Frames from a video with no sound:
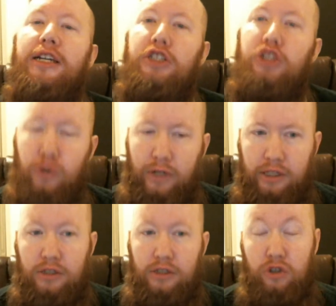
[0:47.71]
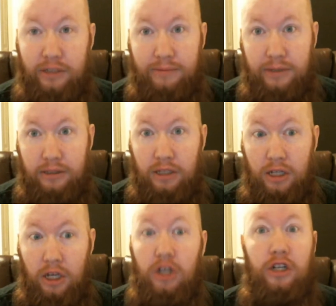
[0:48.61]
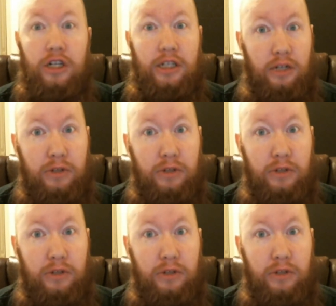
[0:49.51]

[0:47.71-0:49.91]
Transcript: is strength. Trust me, you're gonna